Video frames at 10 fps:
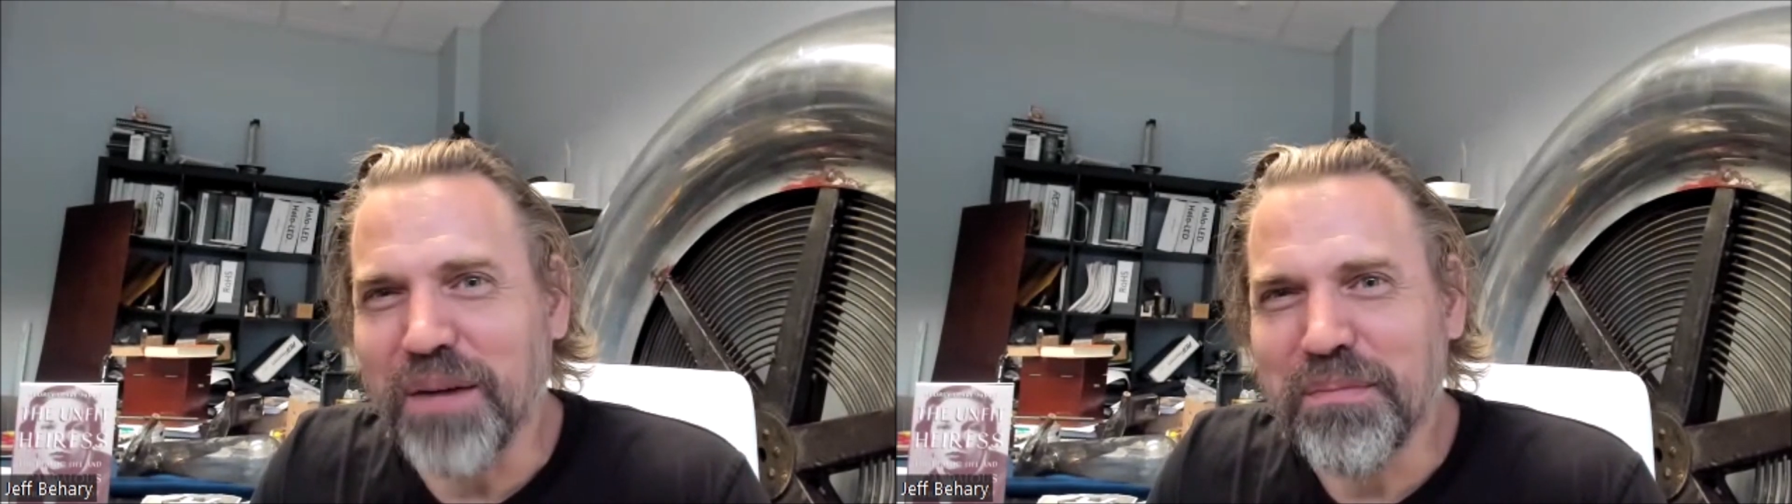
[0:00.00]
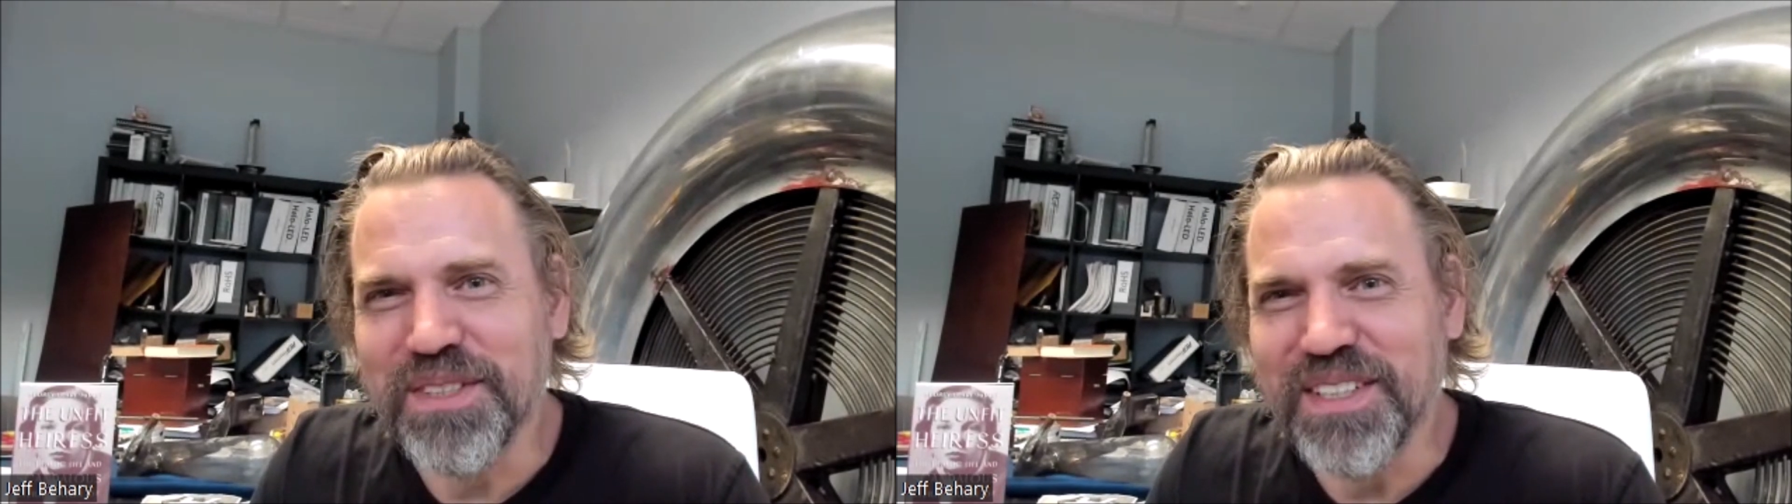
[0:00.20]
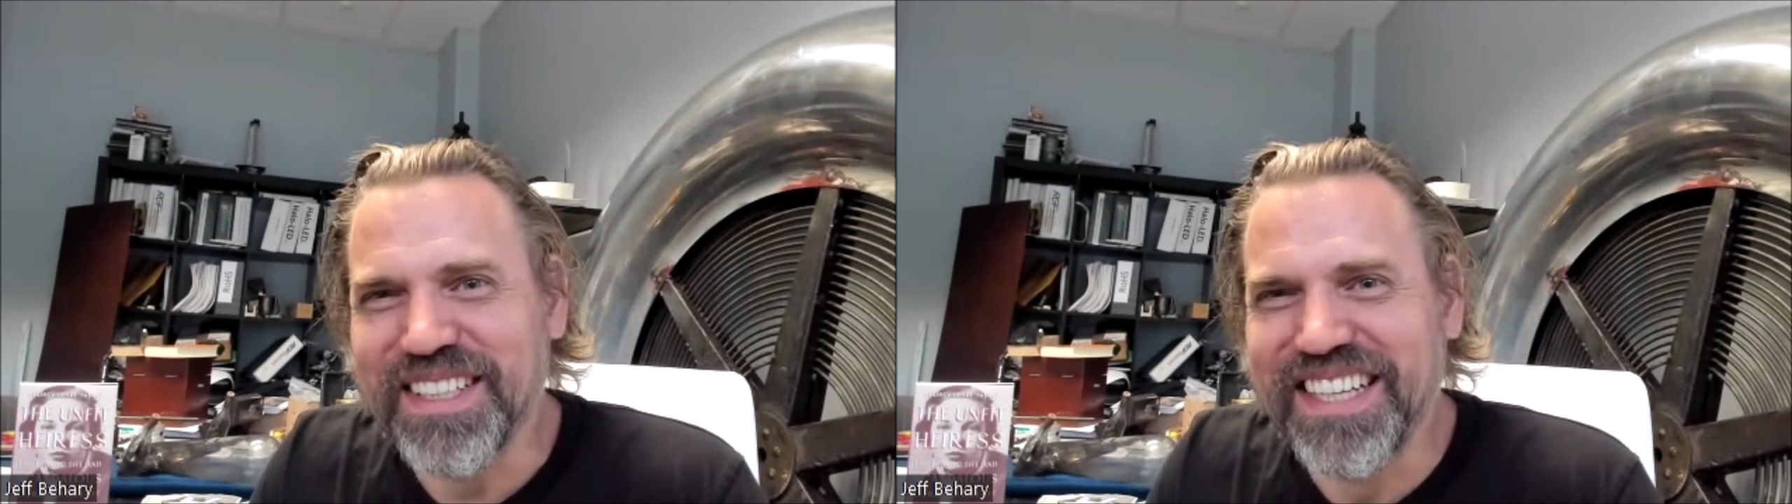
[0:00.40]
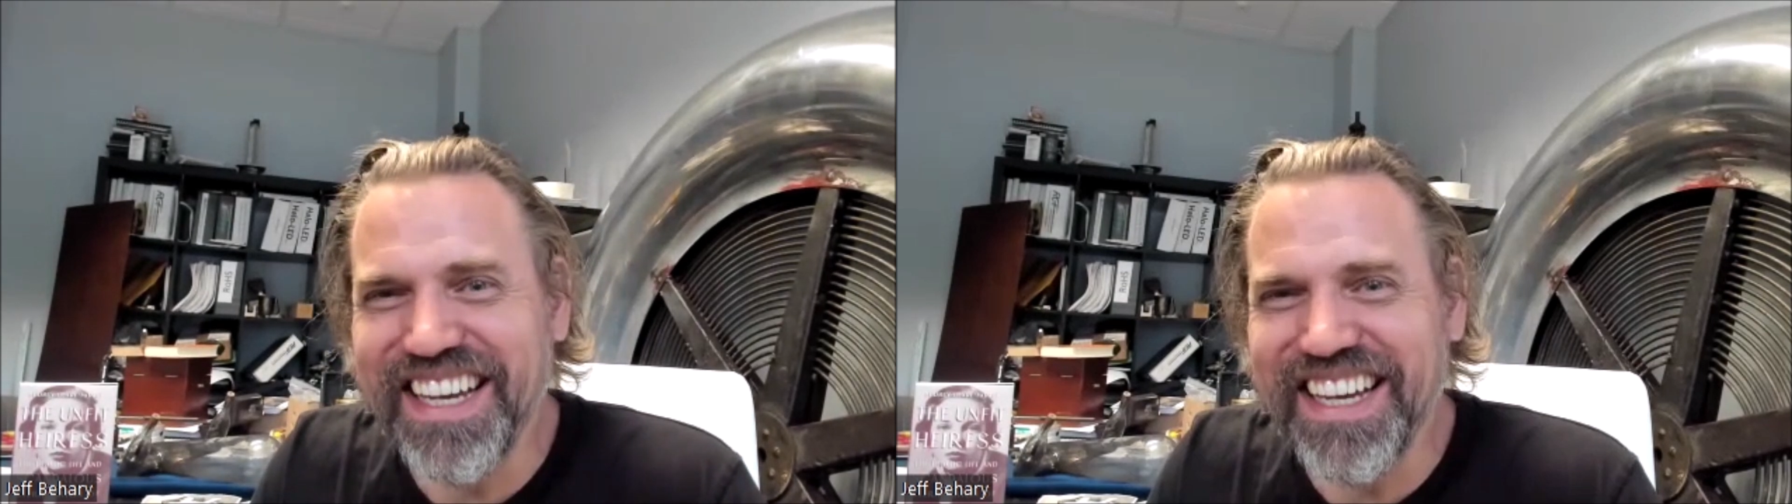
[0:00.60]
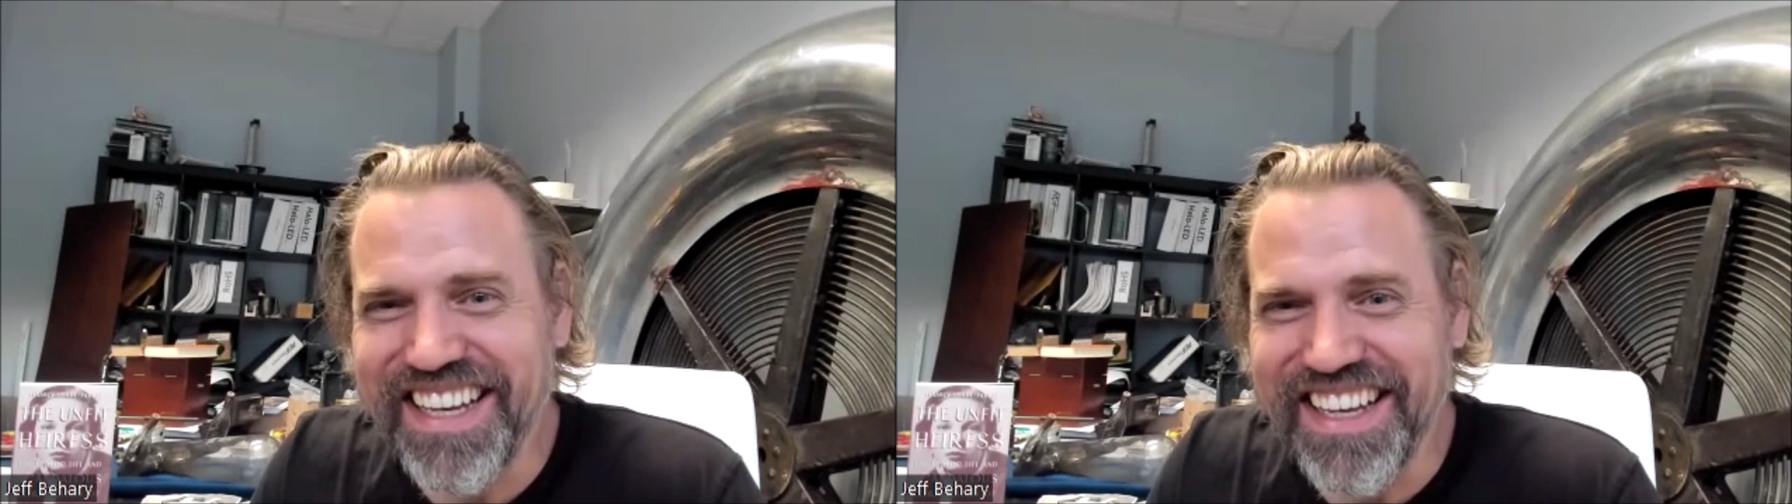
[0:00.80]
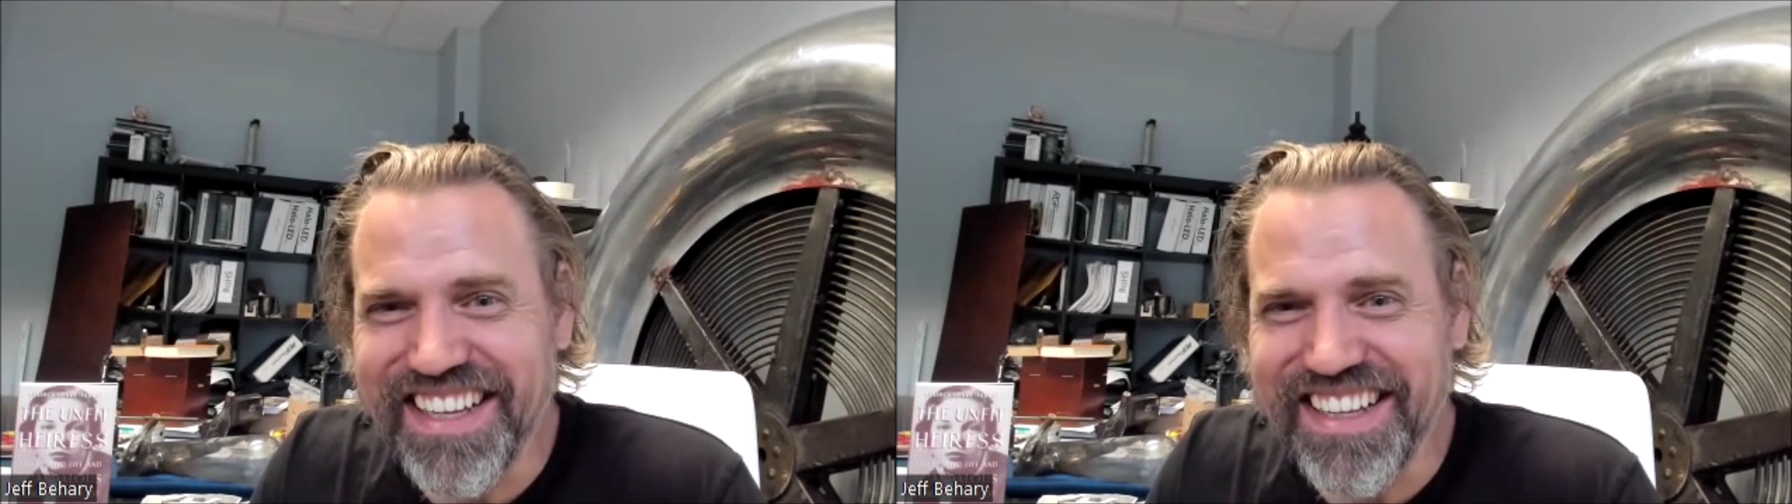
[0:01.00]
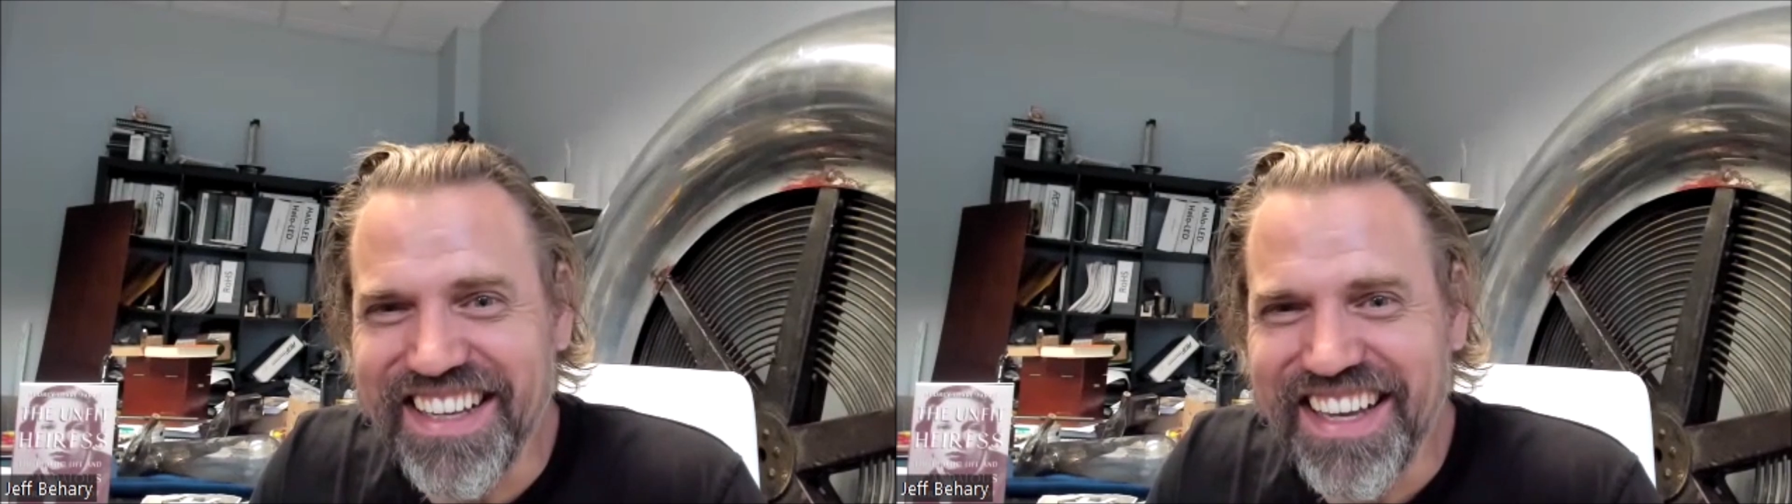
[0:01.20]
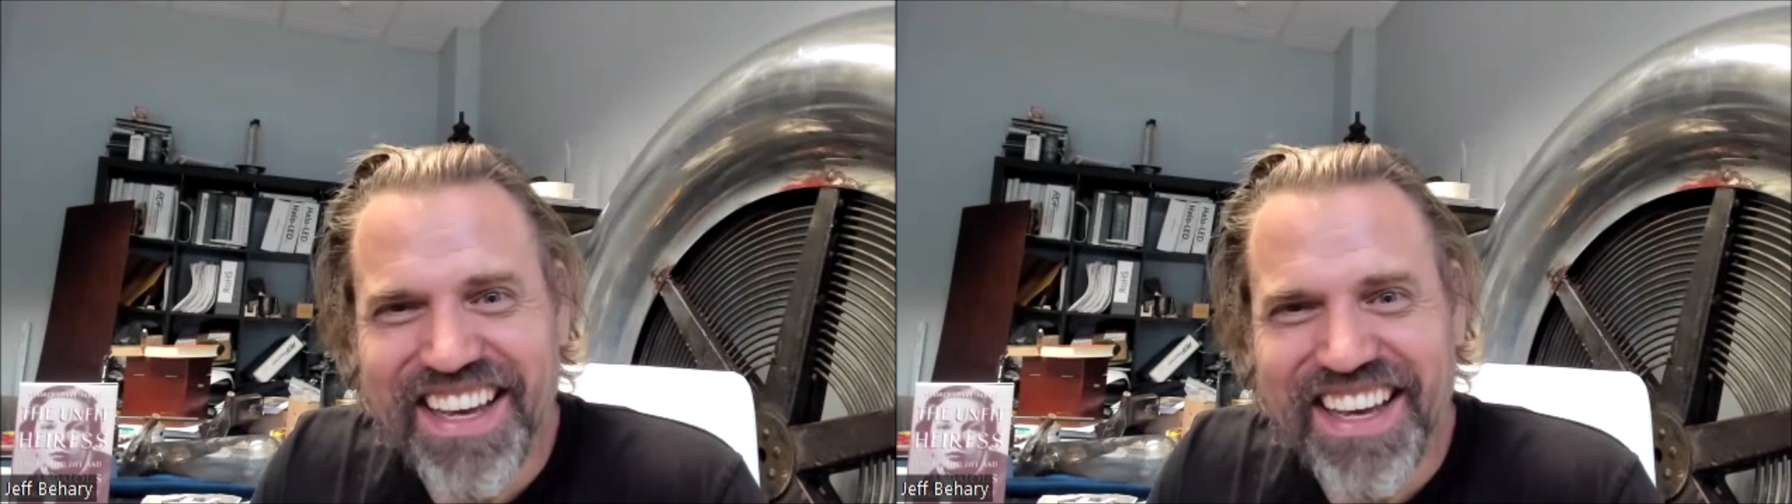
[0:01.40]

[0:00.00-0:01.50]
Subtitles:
opposites. And